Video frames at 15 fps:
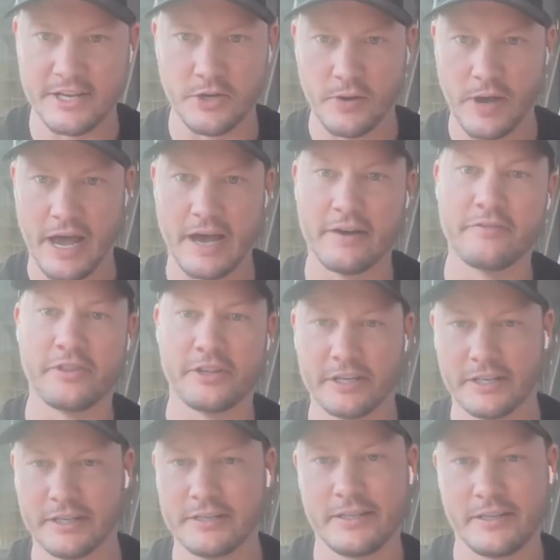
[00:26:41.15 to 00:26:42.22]
And I do
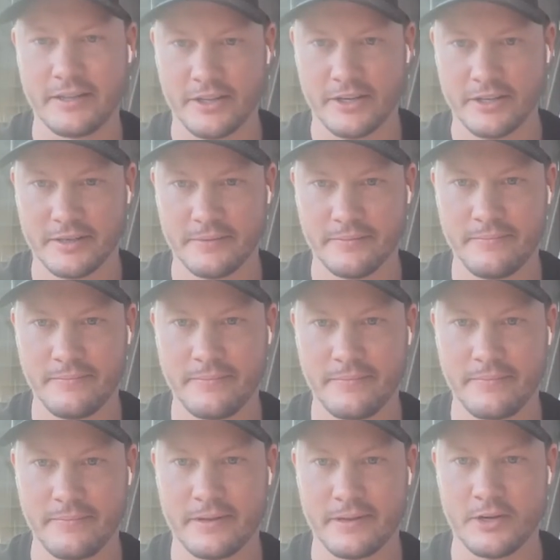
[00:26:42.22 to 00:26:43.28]
have the
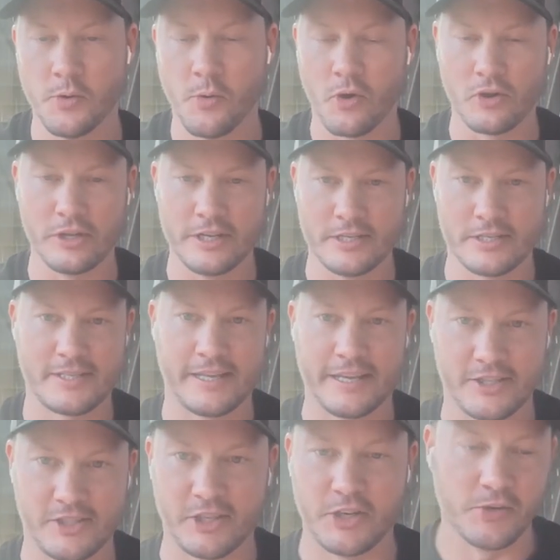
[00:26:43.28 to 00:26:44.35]
New Orleans
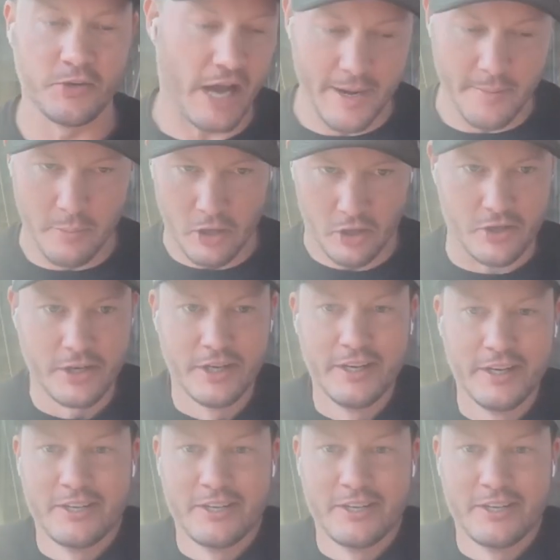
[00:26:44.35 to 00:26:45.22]
things to do guidebook.